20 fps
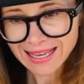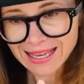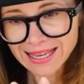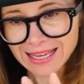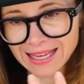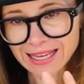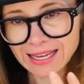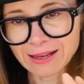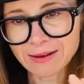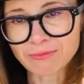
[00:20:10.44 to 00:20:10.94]

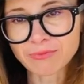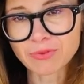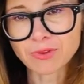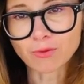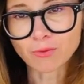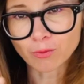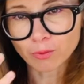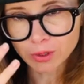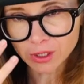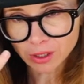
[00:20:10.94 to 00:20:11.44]

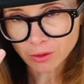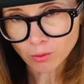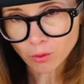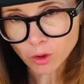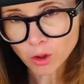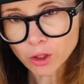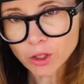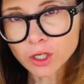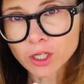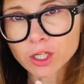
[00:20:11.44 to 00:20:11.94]
and we are
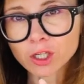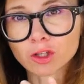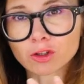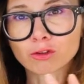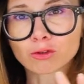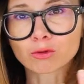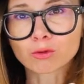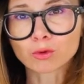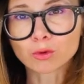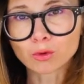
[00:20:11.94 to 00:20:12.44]
working
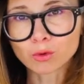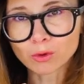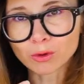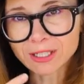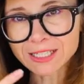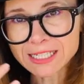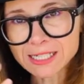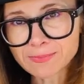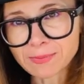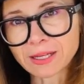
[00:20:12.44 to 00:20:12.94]
through
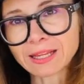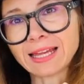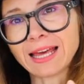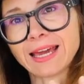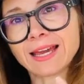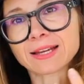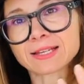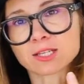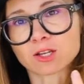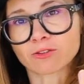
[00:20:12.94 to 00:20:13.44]
the deeper
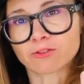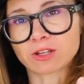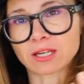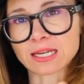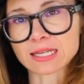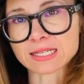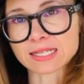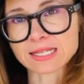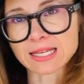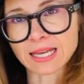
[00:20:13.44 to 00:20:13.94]
layers of
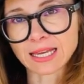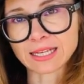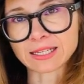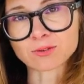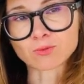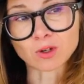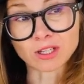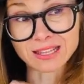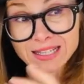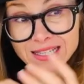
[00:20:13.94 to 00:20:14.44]
this
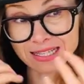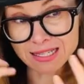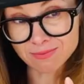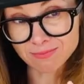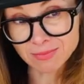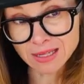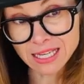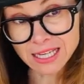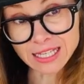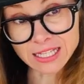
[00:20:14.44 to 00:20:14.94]
and what this
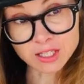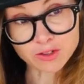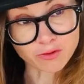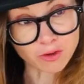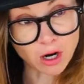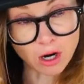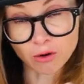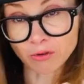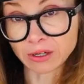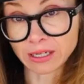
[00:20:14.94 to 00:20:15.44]
means for
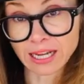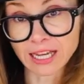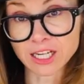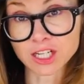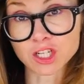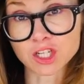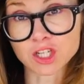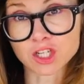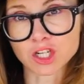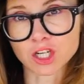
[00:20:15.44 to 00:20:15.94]
our
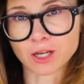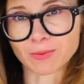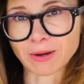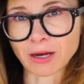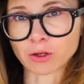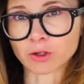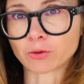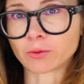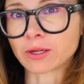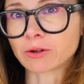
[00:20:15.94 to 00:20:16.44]
relationship.
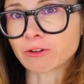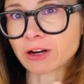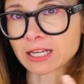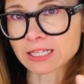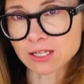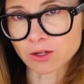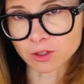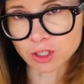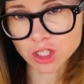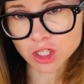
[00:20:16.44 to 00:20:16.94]
How do we
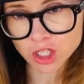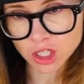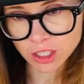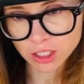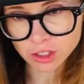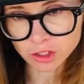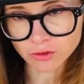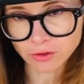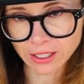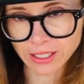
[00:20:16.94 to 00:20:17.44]
raise our
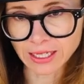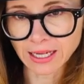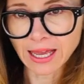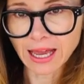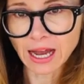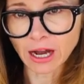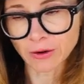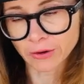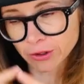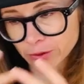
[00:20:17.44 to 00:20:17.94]
children?
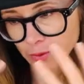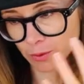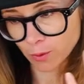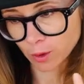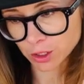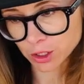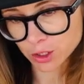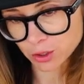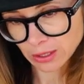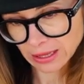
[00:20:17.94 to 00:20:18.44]
How do we
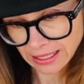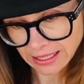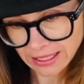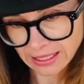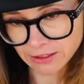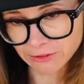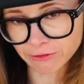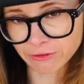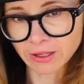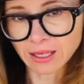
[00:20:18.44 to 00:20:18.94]
want to
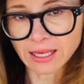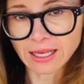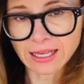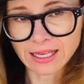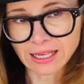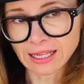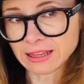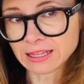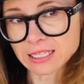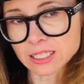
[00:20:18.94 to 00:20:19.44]
live
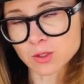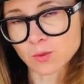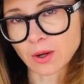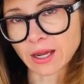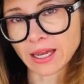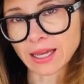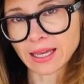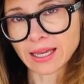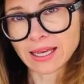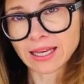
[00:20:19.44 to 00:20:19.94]
in this
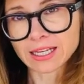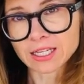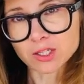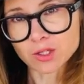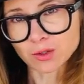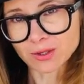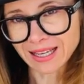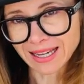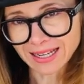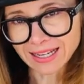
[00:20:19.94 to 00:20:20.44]
way?
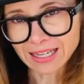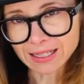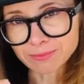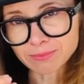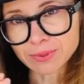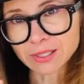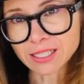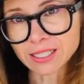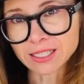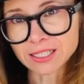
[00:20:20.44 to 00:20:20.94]
So there can
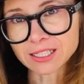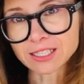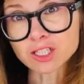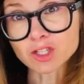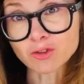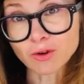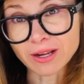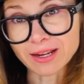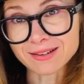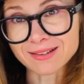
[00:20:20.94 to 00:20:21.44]
be
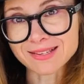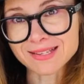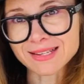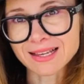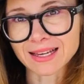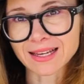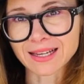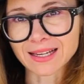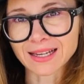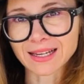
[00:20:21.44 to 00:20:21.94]
triggers
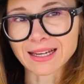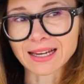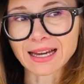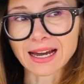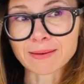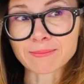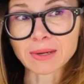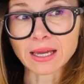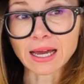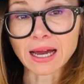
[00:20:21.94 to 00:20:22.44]

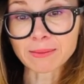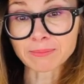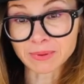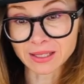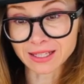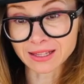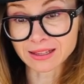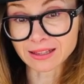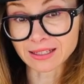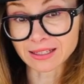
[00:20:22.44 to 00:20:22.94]
coming up
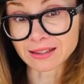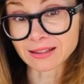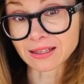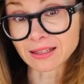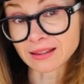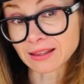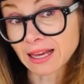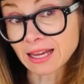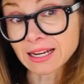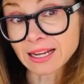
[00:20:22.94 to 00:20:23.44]

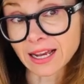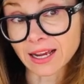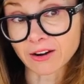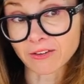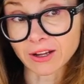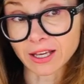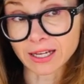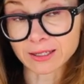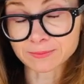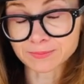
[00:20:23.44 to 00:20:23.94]
in that
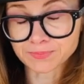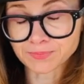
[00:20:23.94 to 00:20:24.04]
area.